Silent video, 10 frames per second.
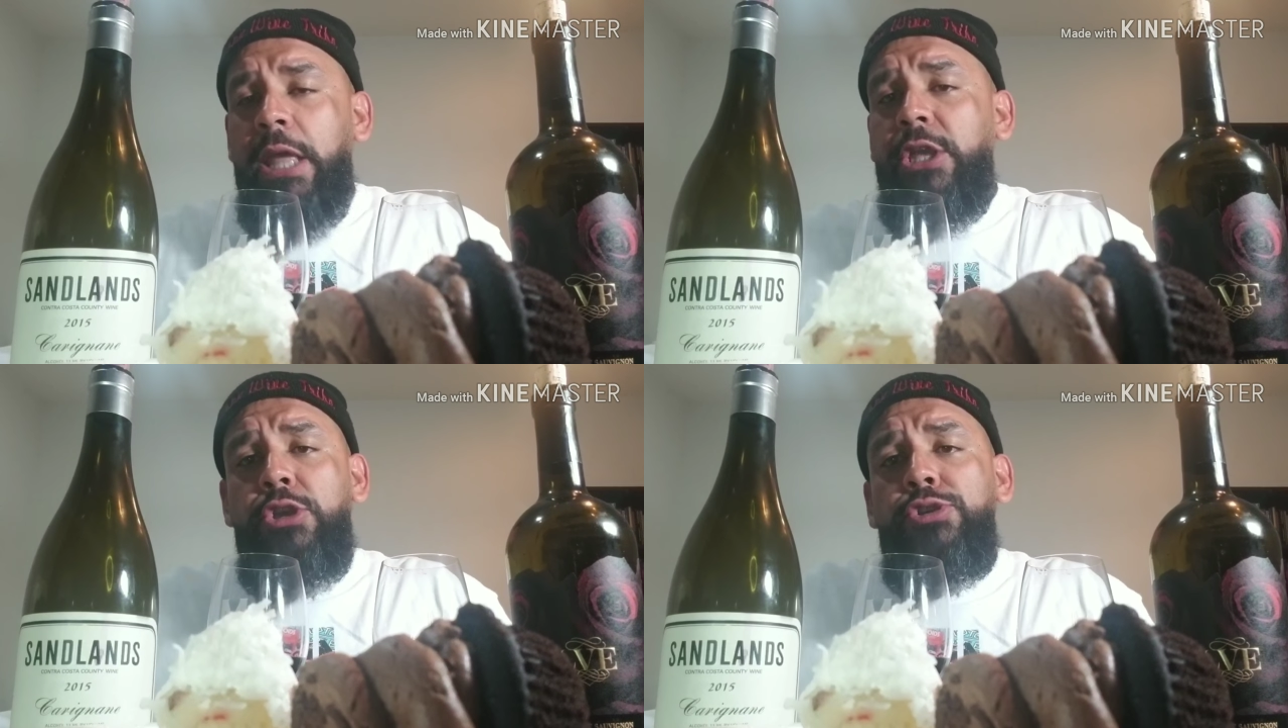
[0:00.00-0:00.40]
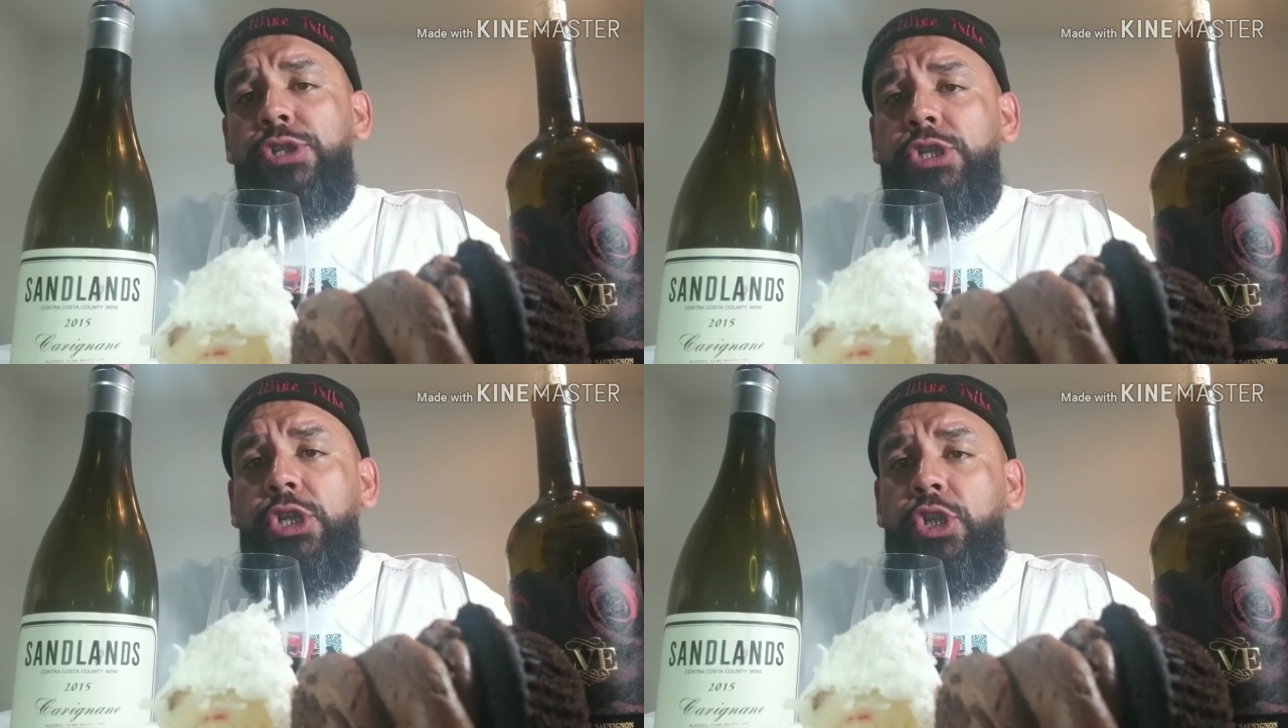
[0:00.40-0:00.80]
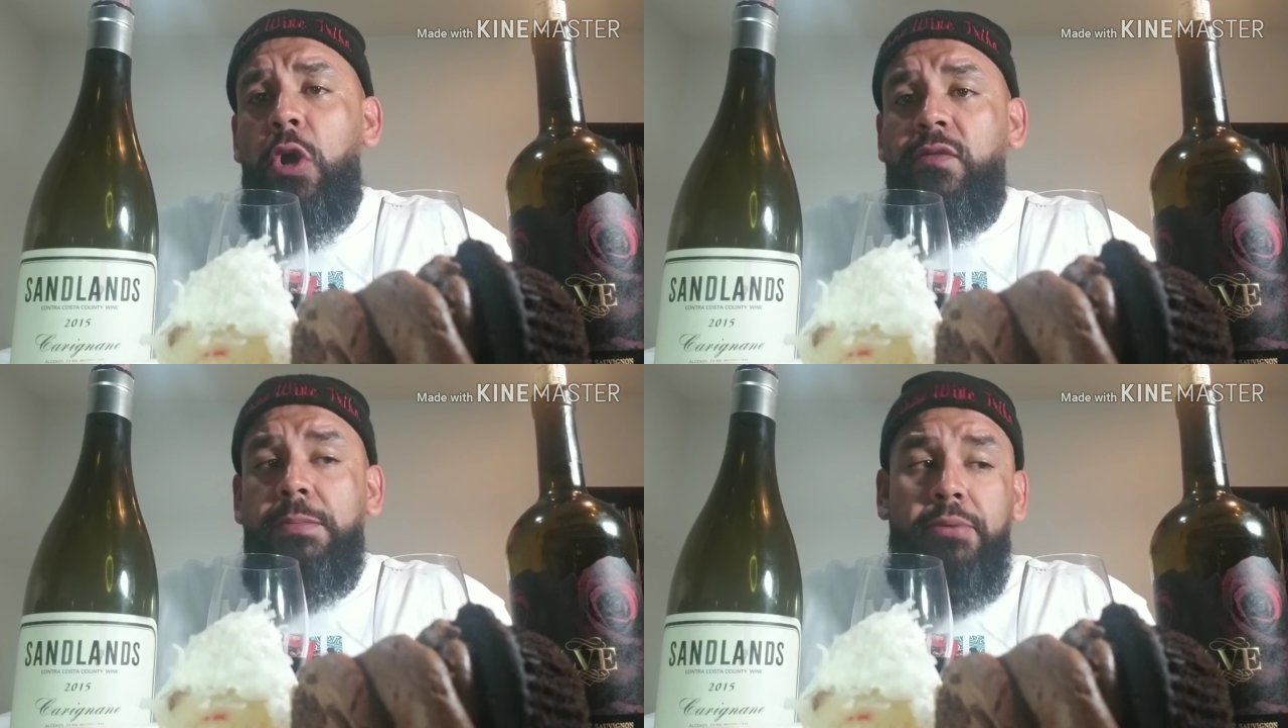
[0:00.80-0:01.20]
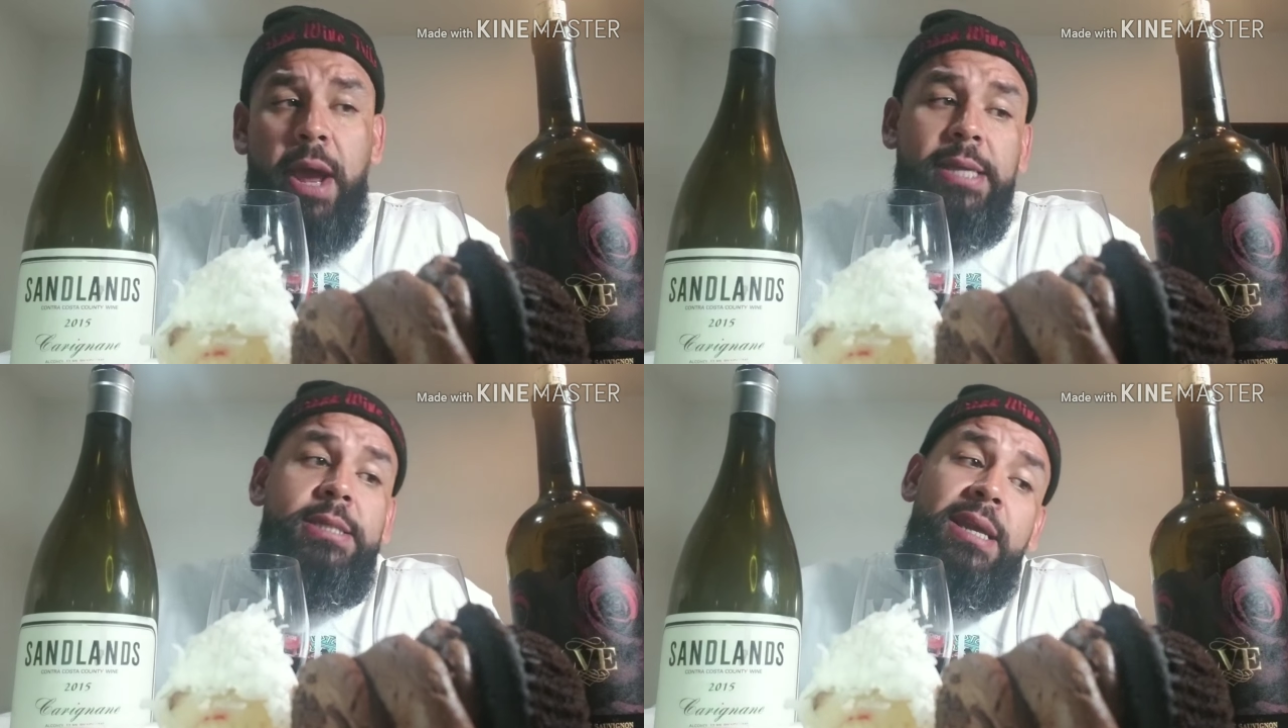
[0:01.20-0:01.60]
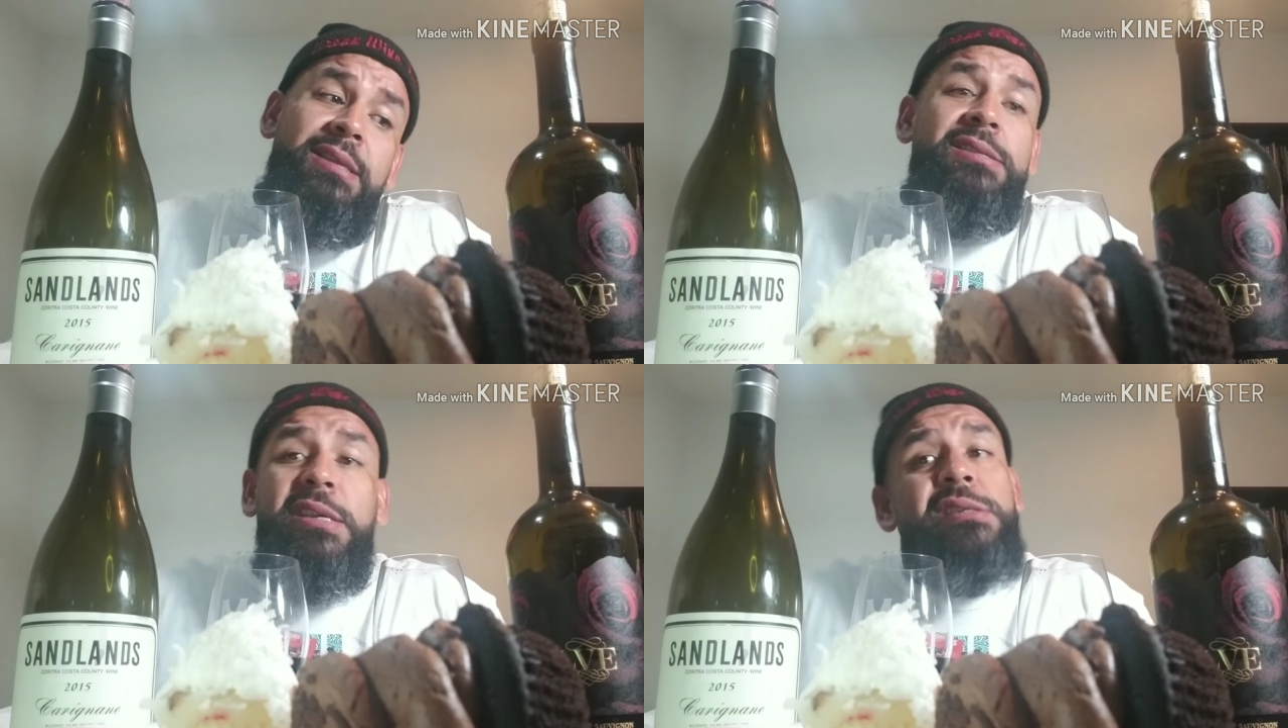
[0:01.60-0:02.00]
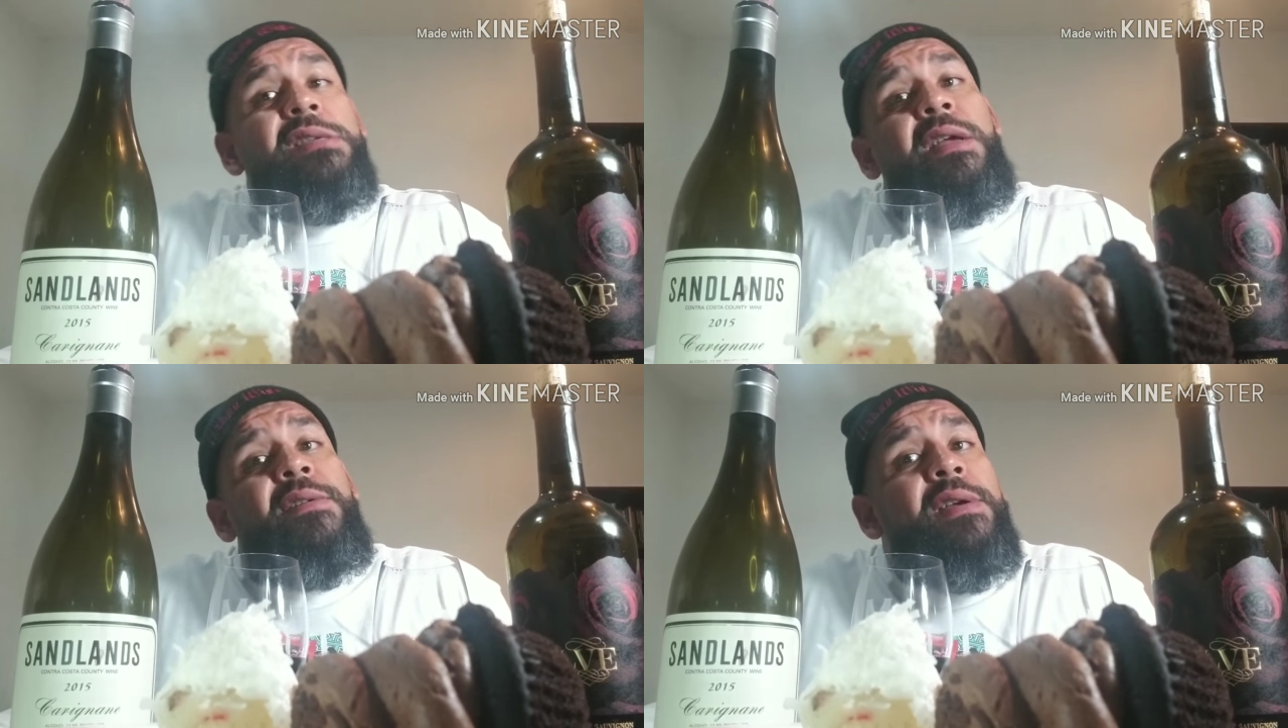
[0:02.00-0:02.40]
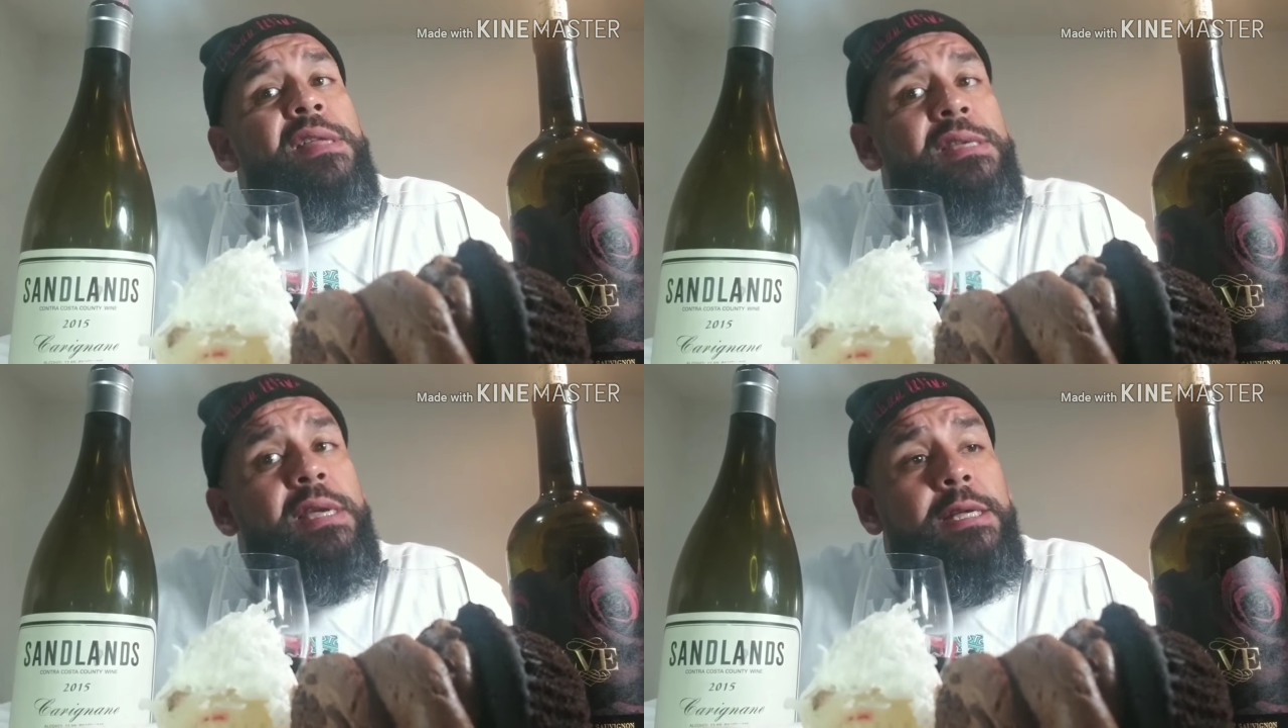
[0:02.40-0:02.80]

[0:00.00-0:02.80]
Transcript: They're usually just overpriced, and this isn't a, this.